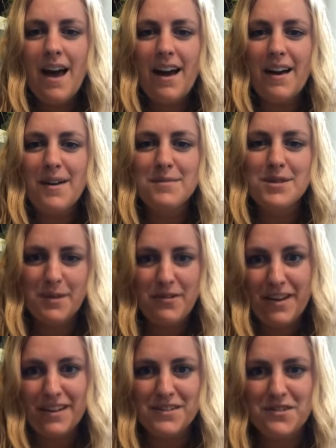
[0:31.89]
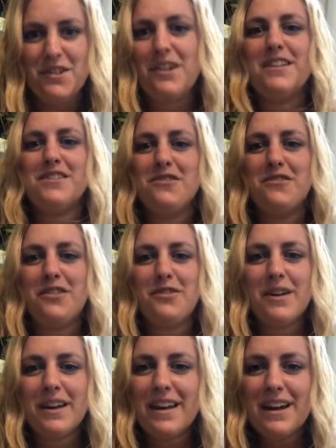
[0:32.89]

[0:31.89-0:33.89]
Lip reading: So my fans are on. So if you